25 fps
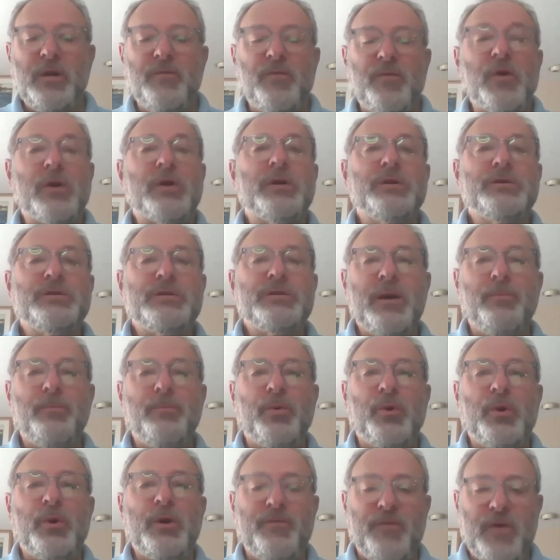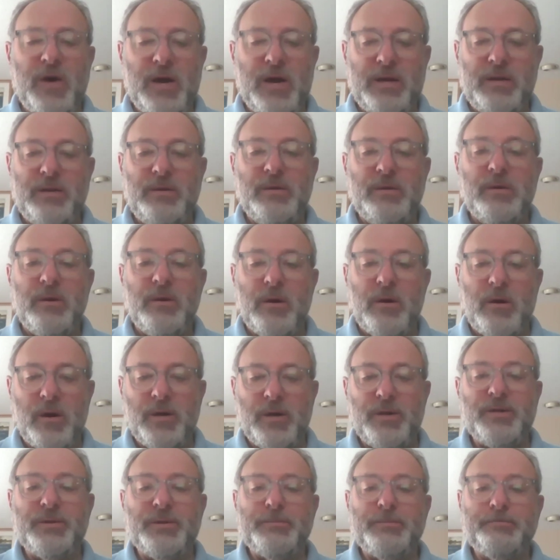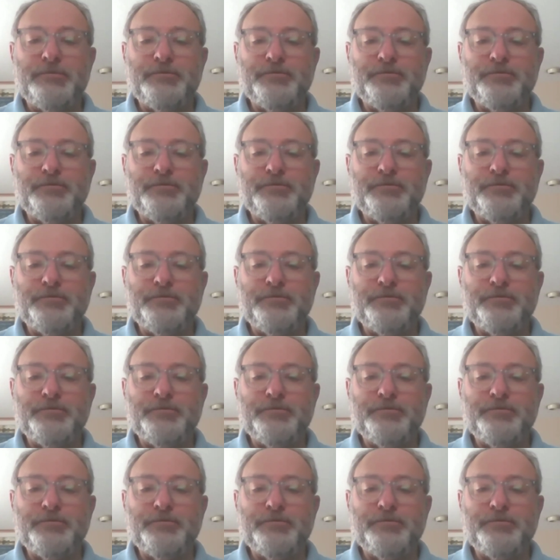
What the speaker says: for contemporary fine art.